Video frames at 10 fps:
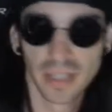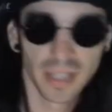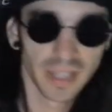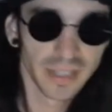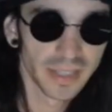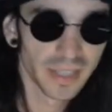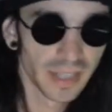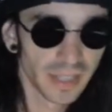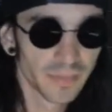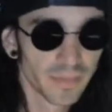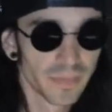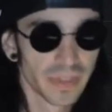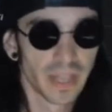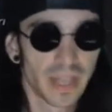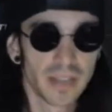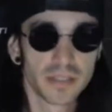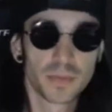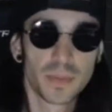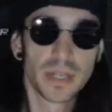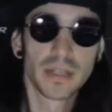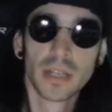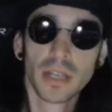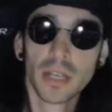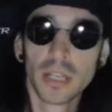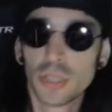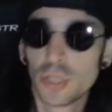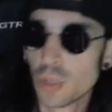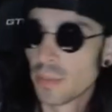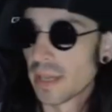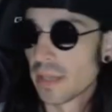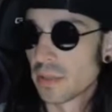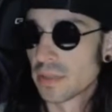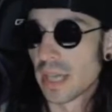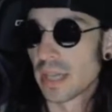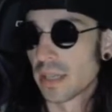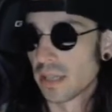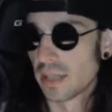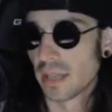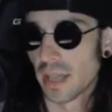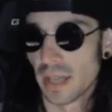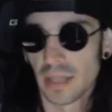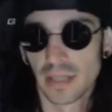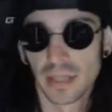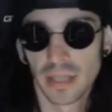and I just been doing my own thing and